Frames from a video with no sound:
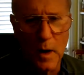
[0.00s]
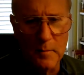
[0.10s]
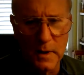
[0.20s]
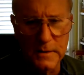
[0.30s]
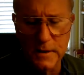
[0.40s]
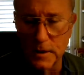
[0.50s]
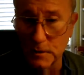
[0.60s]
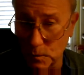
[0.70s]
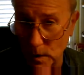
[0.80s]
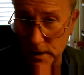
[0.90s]
Now, they've got
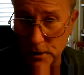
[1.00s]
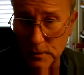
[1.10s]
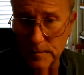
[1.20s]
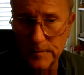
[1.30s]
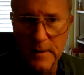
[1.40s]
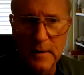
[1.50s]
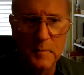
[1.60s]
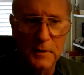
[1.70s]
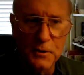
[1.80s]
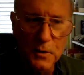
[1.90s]
all different kinds of white
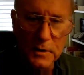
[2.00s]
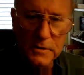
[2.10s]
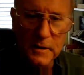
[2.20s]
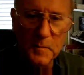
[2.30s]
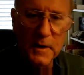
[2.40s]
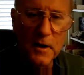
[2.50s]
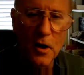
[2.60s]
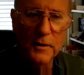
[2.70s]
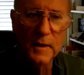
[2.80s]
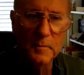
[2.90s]
blood cells. We do,
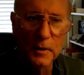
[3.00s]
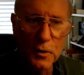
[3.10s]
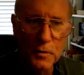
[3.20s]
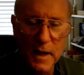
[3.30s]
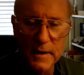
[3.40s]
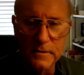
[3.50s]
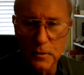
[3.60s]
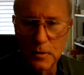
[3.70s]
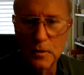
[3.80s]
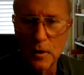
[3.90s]
but you can
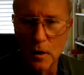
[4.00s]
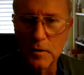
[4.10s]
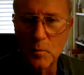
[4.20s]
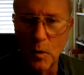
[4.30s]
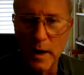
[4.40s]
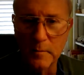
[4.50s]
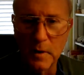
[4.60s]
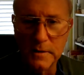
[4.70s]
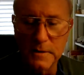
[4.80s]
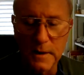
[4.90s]
simply call them
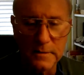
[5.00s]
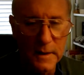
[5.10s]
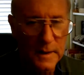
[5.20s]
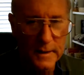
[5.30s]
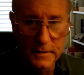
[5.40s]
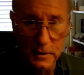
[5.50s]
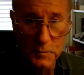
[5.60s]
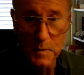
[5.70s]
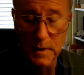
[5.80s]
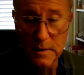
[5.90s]
leukocytes, or you can
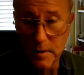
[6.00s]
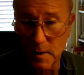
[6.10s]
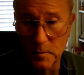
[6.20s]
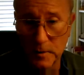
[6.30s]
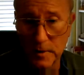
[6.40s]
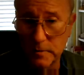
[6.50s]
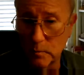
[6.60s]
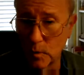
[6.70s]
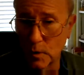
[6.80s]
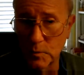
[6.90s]
call them white blood cells.
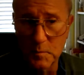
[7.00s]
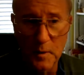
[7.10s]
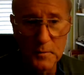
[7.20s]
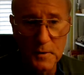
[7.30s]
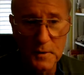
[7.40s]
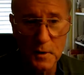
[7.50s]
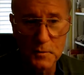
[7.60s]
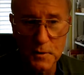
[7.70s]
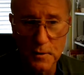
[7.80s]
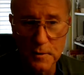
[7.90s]
Just be
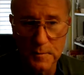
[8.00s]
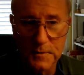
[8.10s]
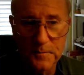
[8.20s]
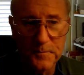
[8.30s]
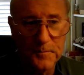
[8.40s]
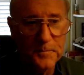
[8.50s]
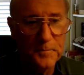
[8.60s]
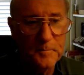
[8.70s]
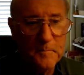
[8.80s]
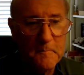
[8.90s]
able to work with
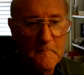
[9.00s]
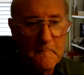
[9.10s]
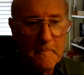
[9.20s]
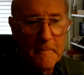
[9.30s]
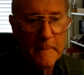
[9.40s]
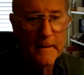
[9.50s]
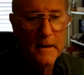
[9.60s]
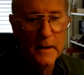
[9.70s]
both of those terms.